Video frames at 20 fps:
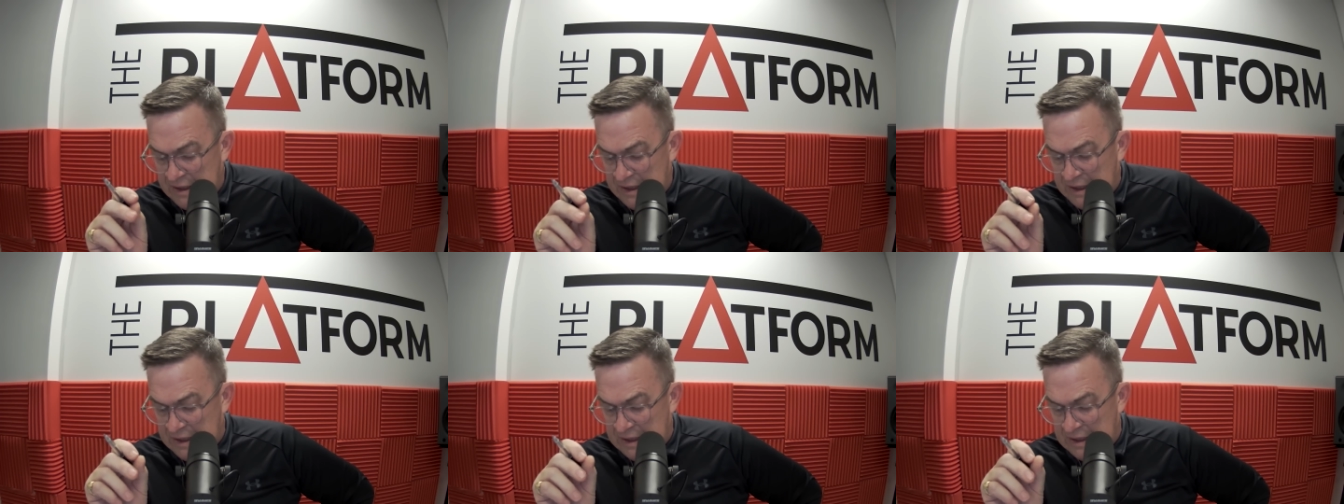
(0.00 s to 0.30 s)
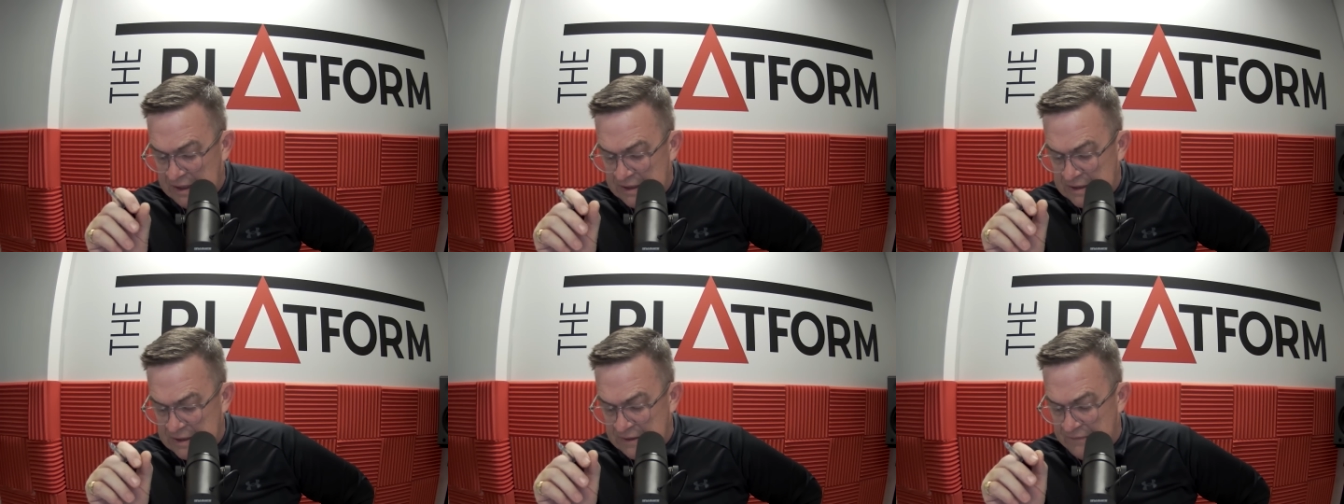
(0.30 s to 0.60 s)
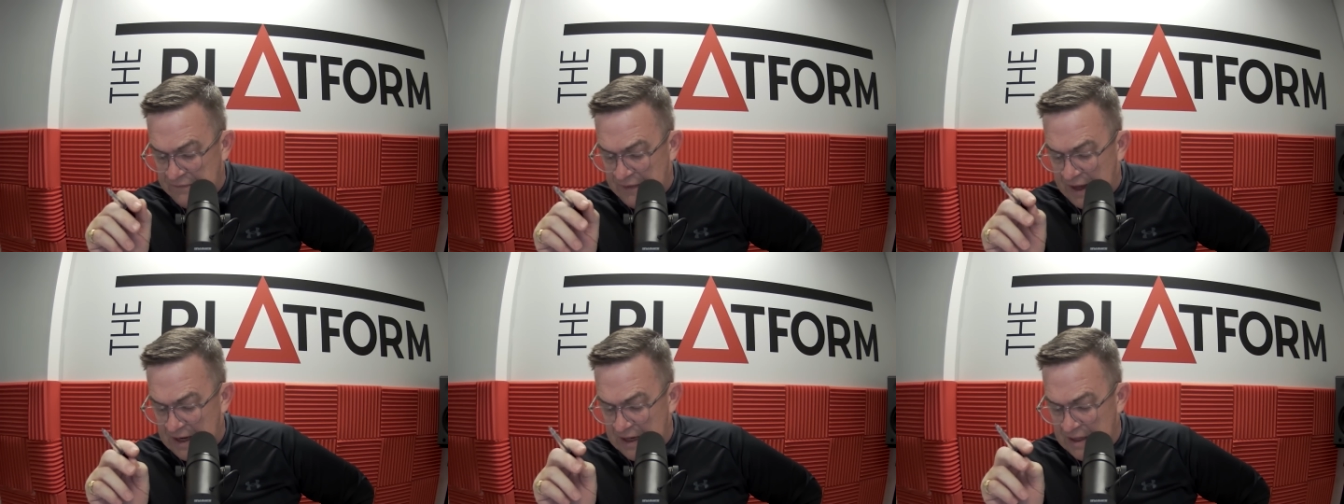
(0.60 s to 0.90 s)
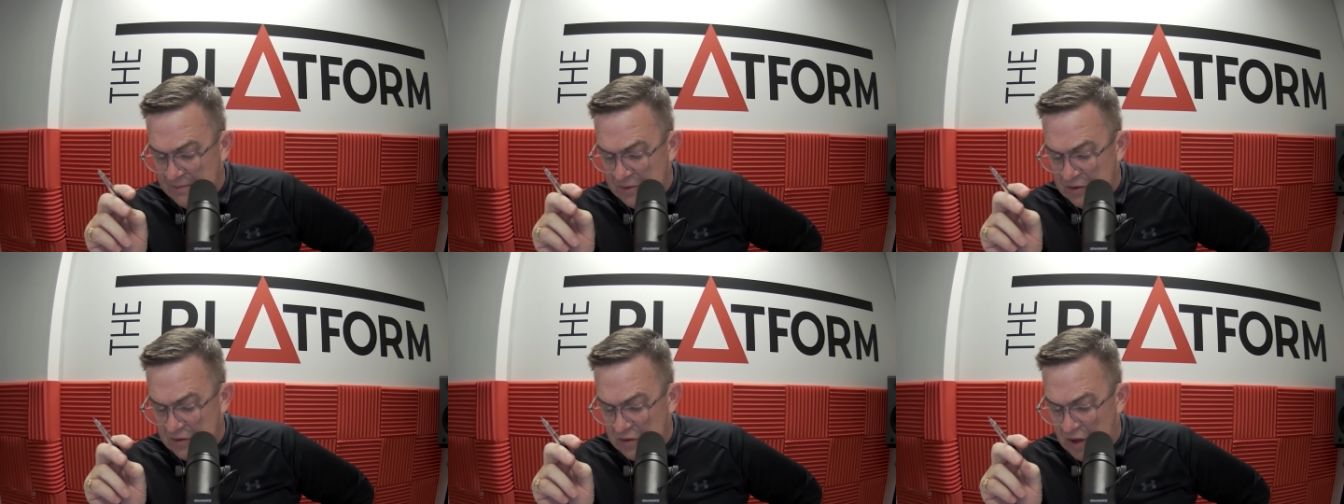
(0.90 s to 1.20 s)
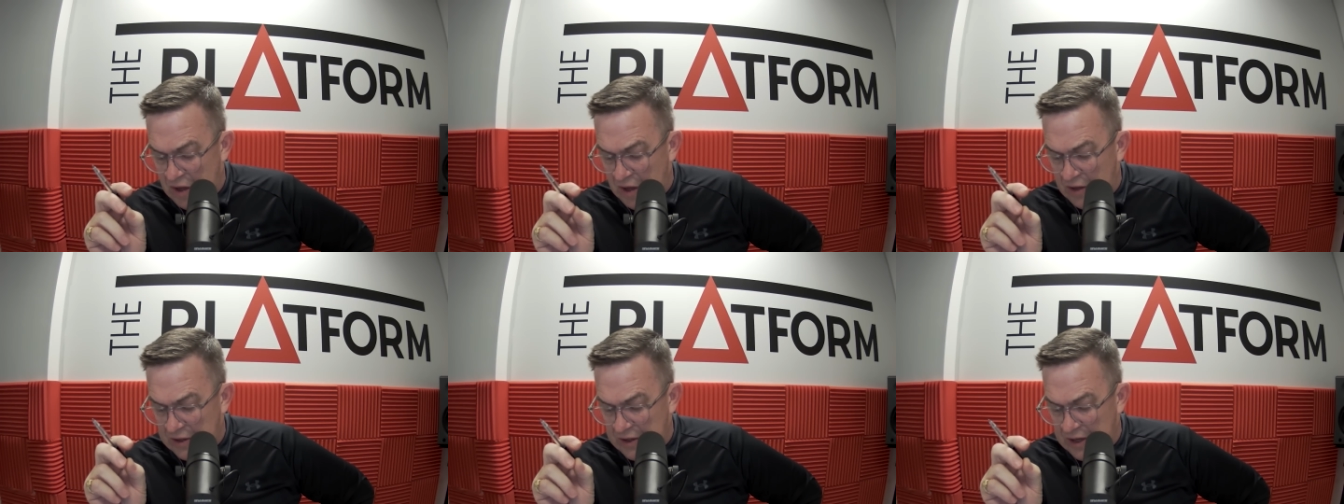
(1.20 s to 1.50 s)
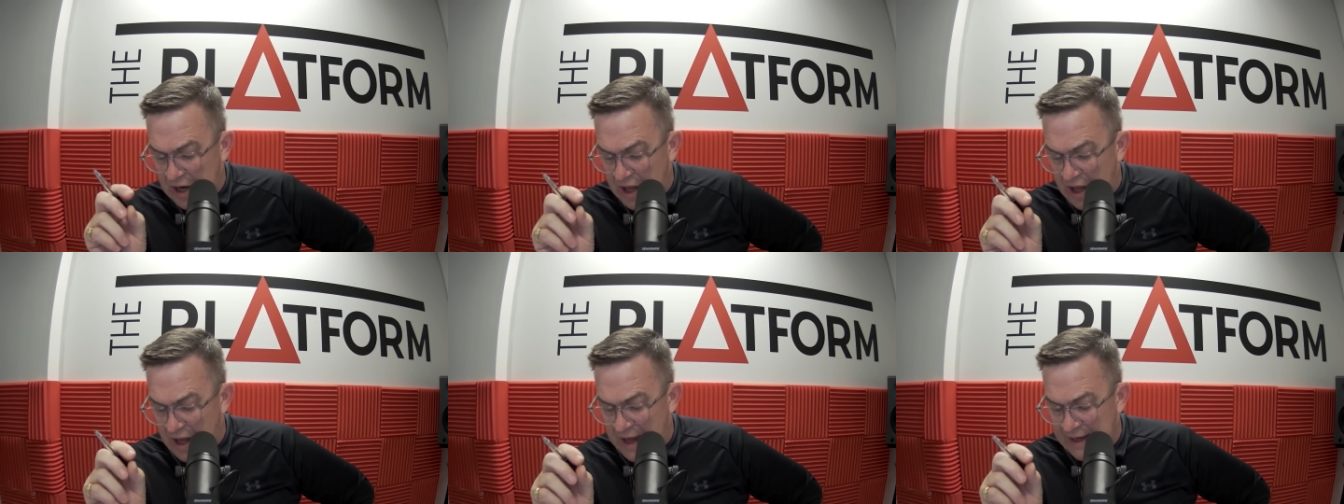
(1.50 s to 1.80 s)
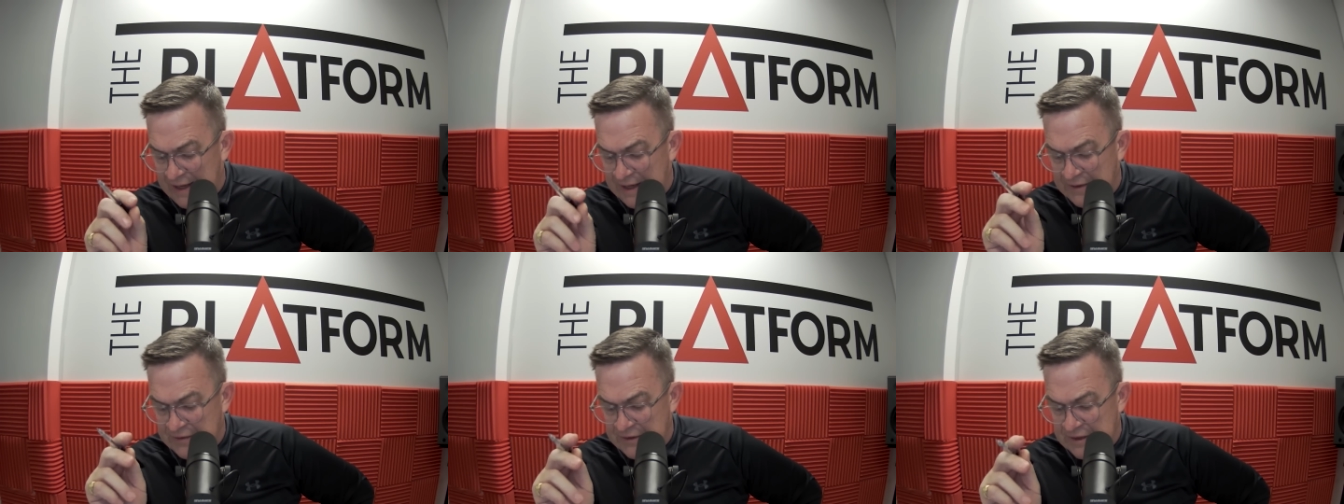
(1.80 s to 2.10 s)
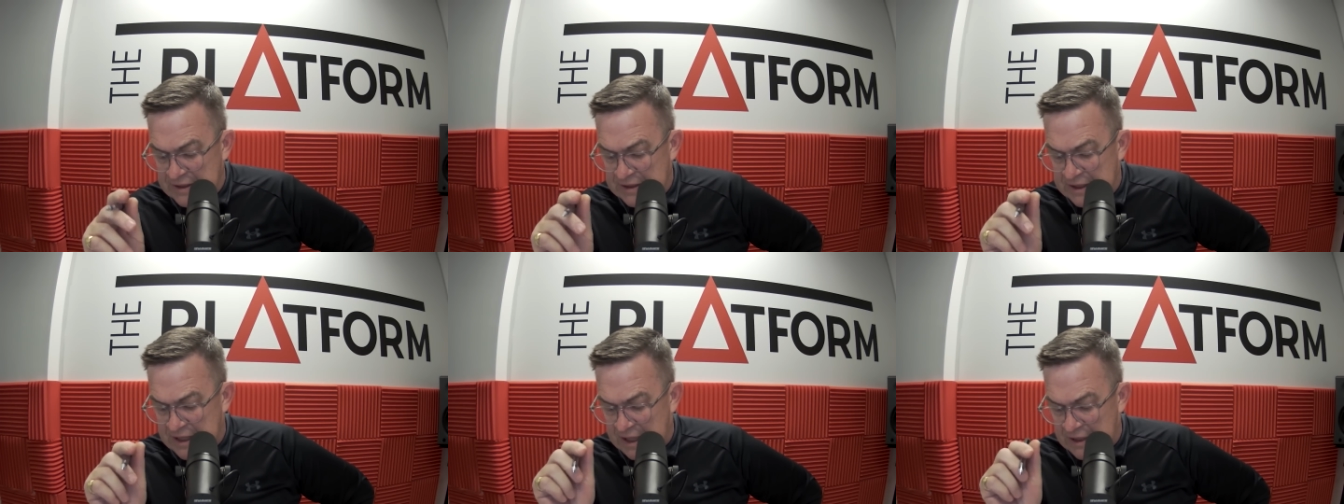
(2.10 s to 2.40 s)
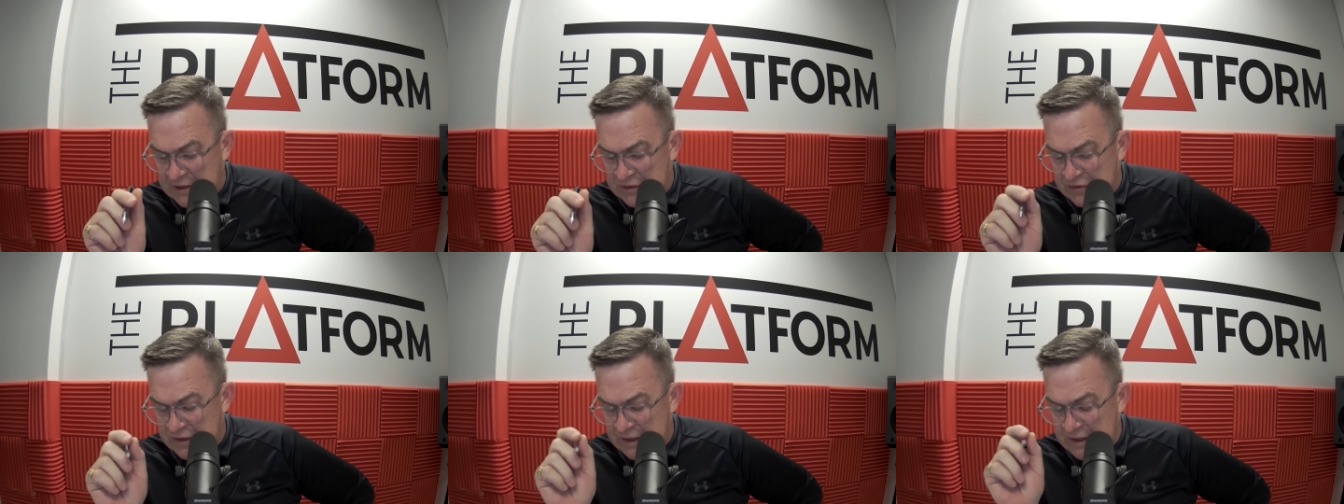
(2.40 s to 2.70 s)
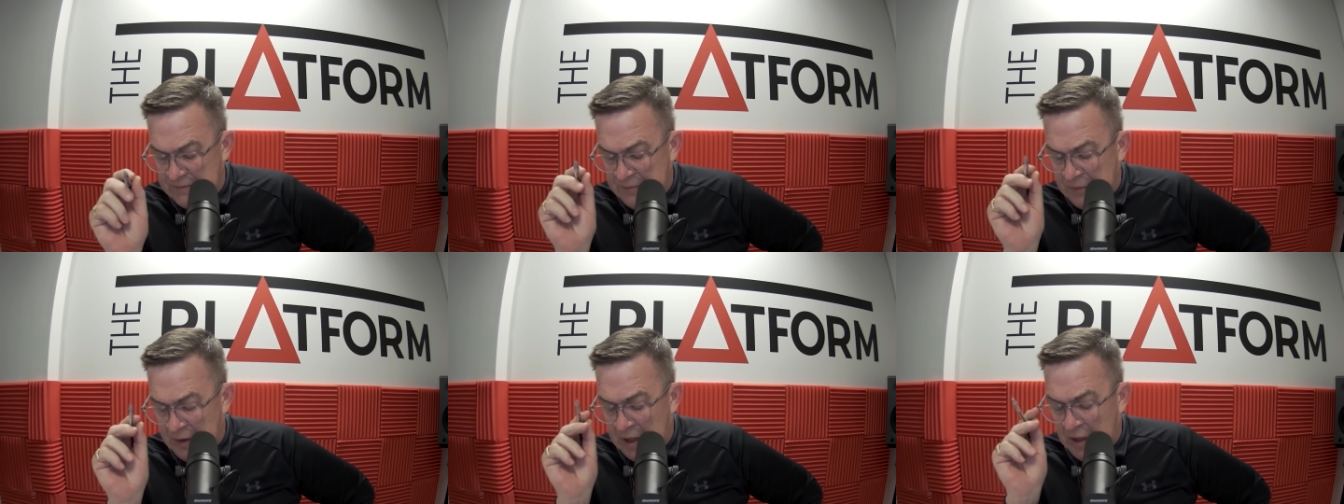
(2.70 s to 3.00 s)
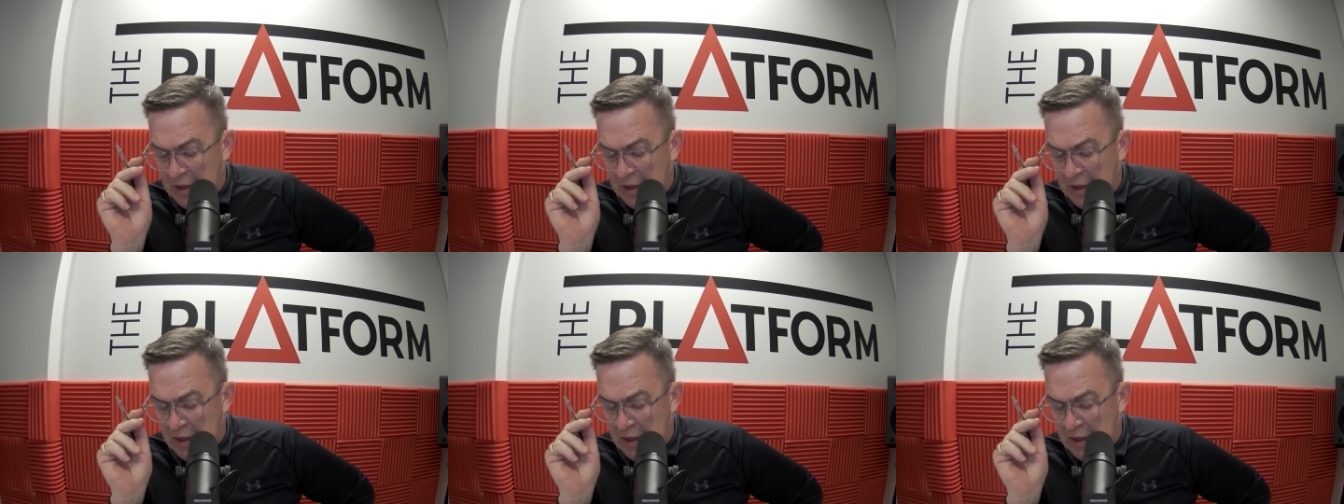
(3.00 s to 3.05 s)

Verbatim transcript: and it is available online in this country.